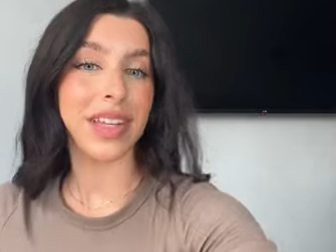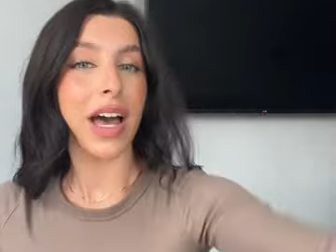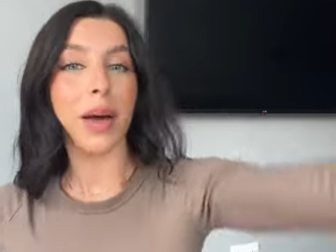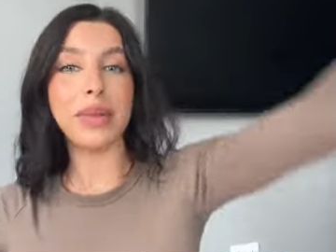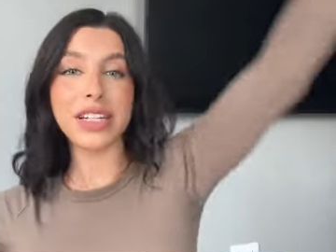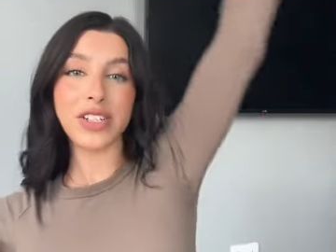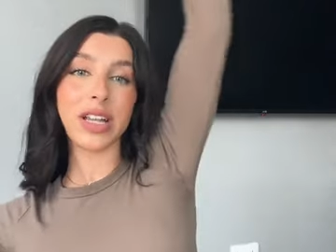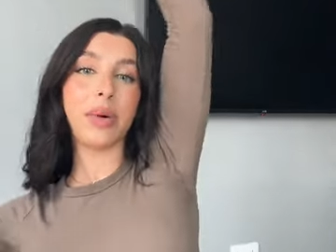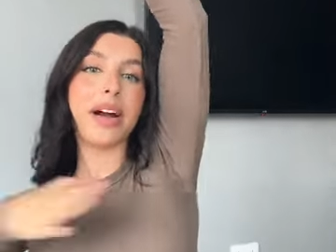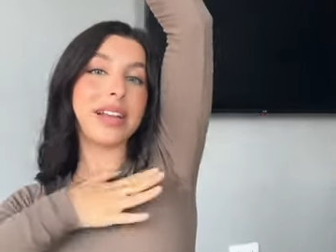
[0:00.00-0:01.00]
I'm
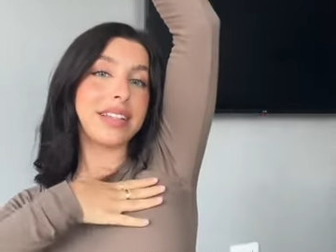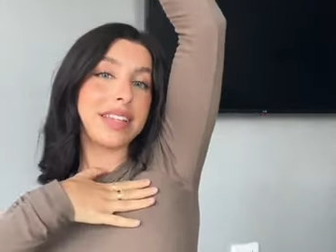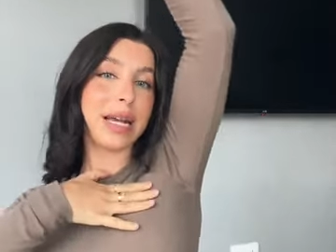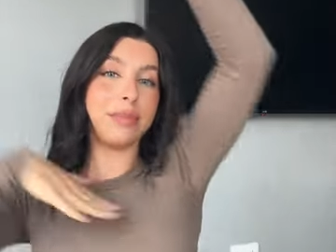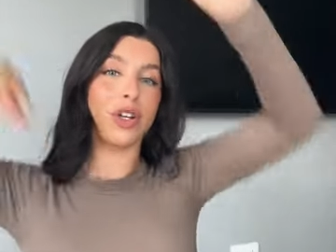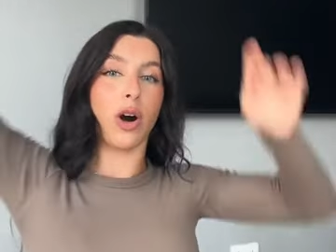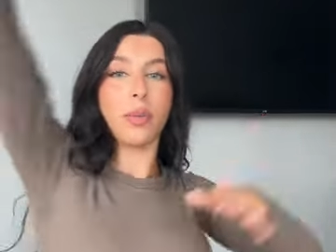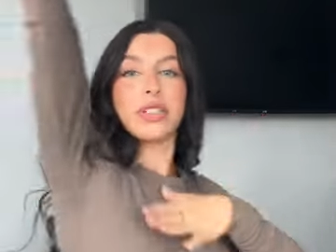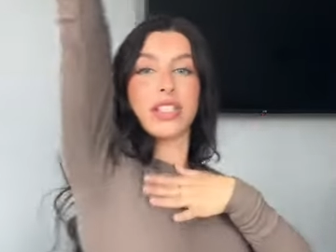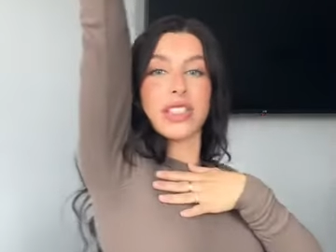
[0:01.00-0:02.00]
literally wearing the same
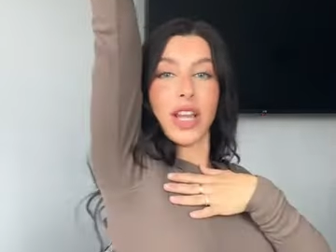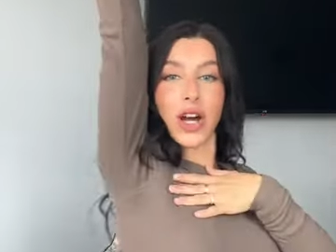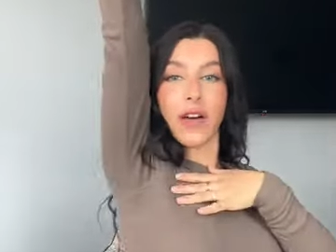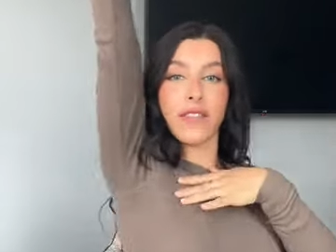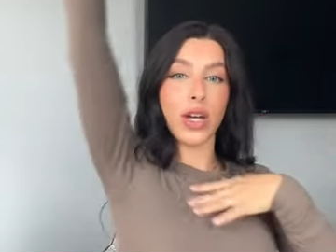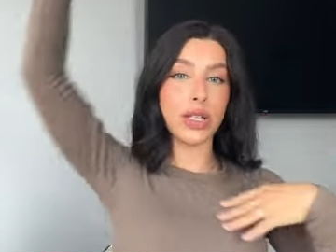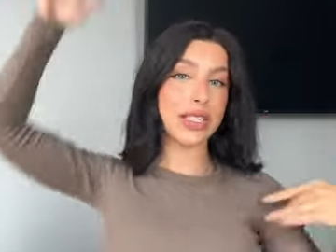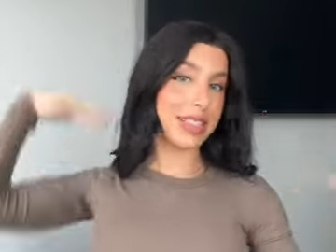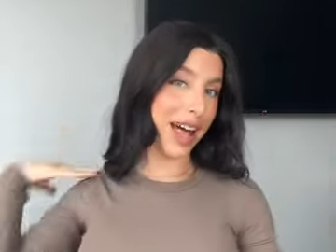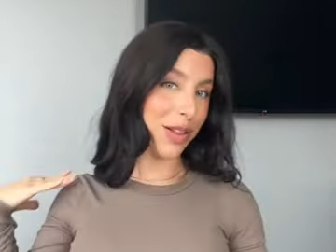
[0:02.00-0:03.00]
top. Just look for
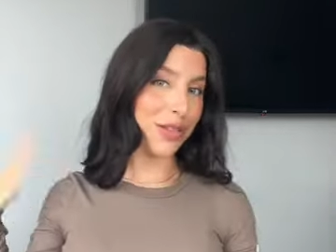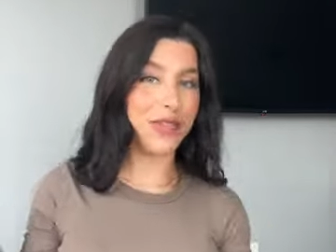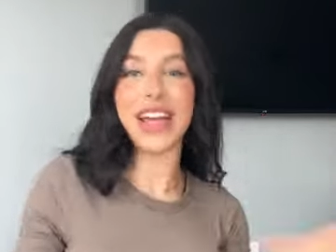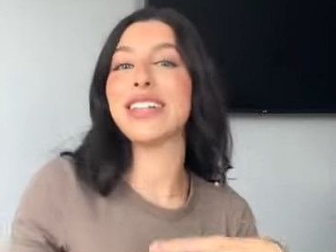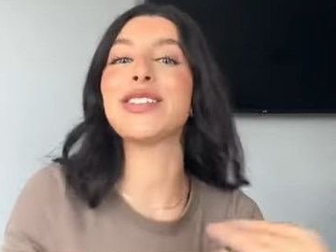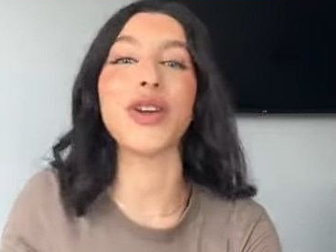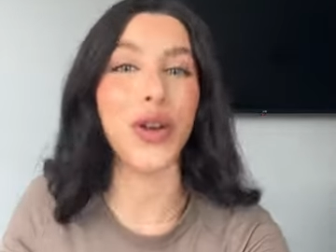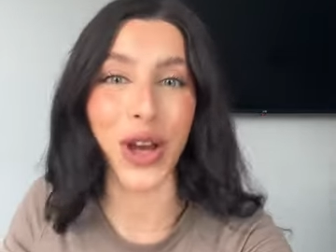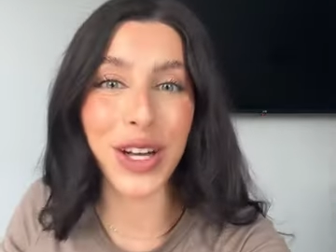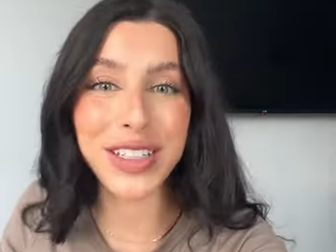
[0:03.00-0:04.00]
yourself. It's so good.